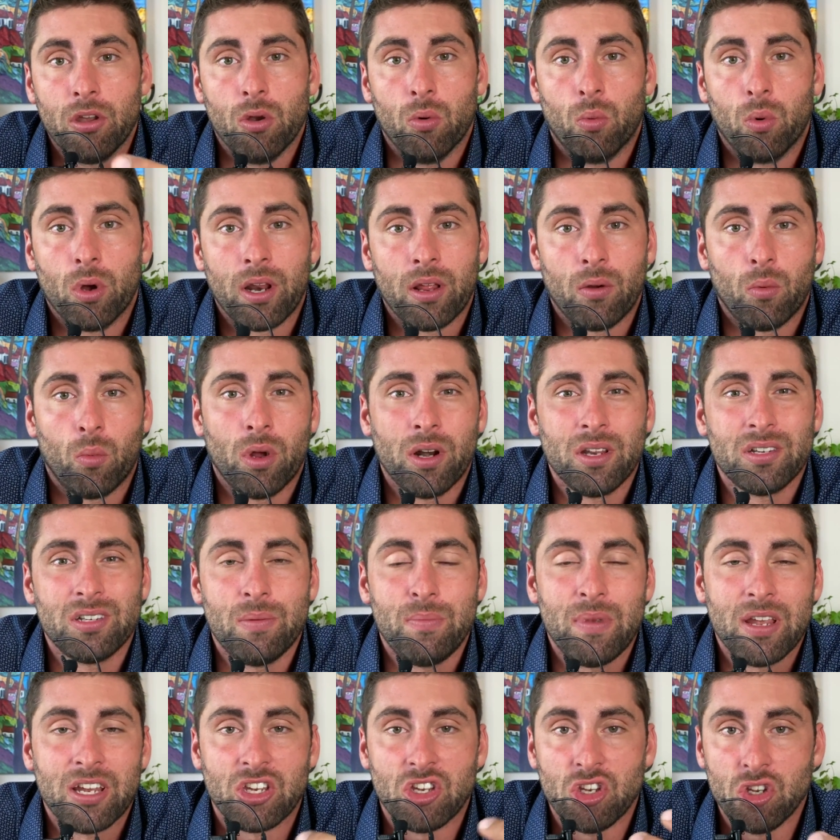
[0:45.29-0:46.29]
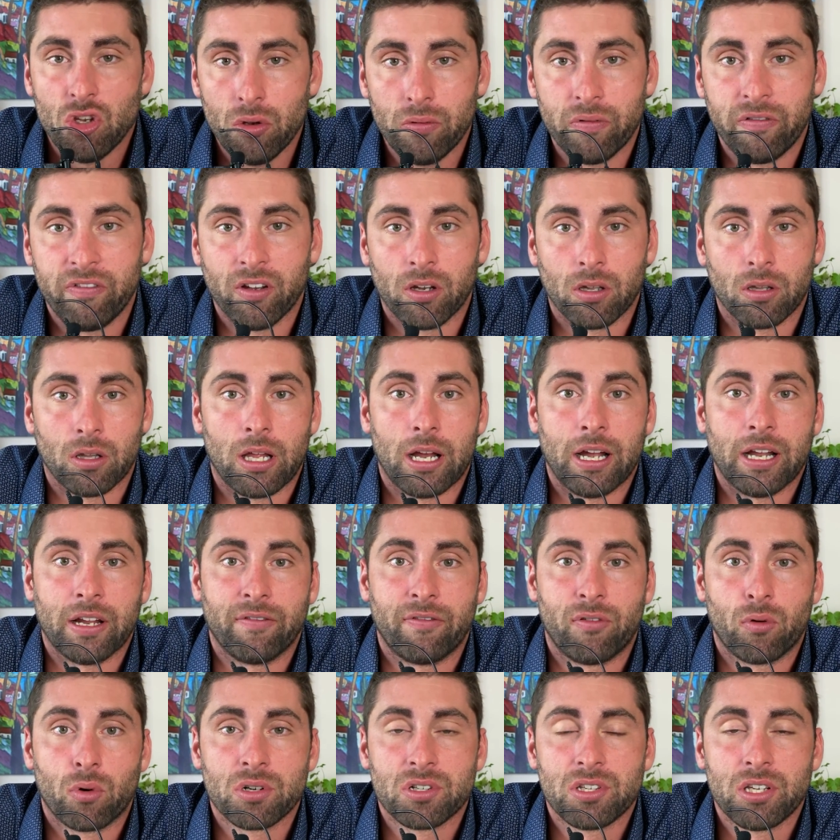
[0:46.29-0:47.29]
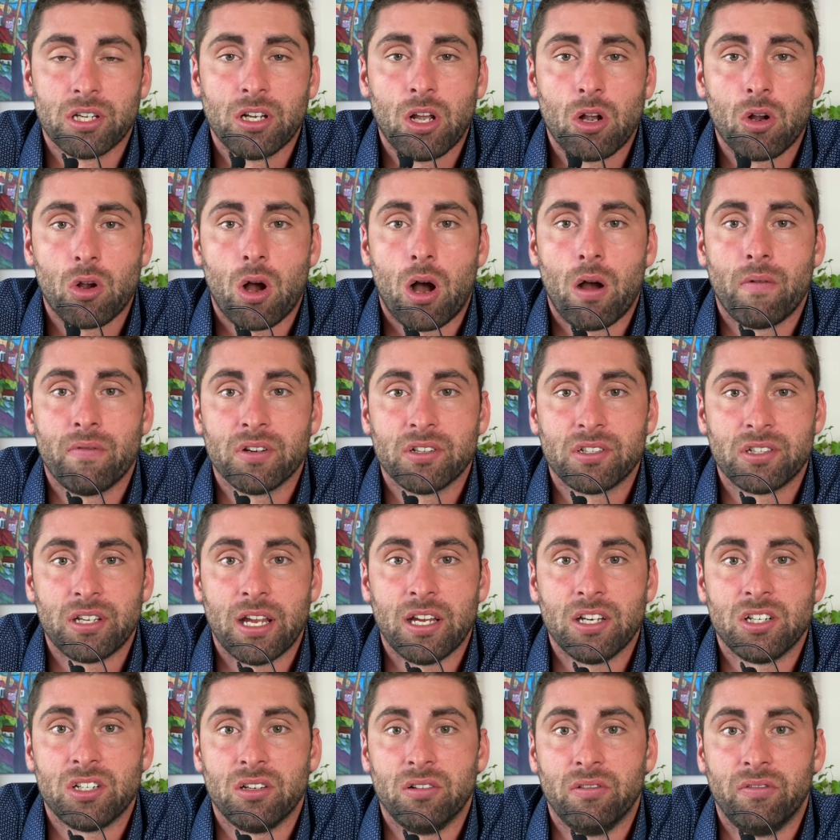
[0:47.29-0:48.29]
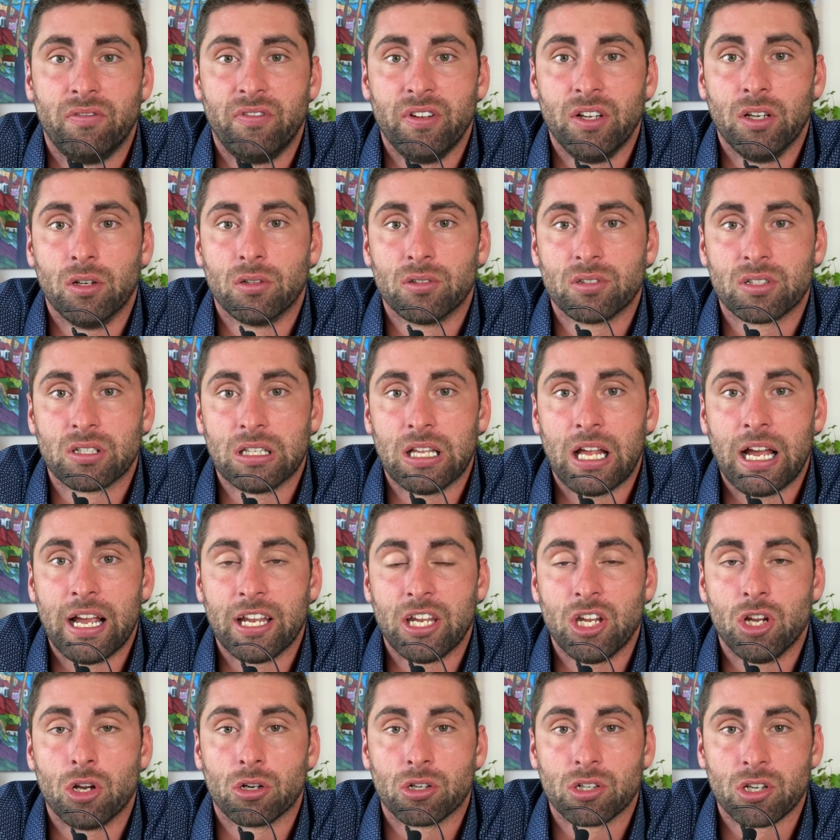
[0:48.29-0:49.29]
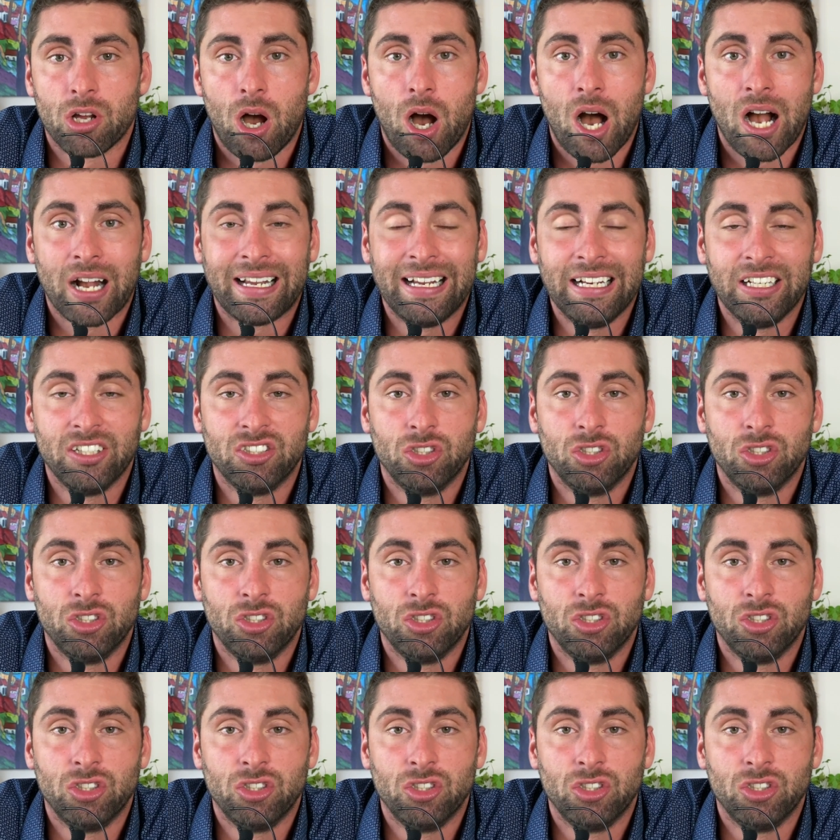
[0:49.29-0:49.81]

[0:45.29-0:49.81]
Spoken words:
What does it make you feel like? Forcing a conversation feels like you're talking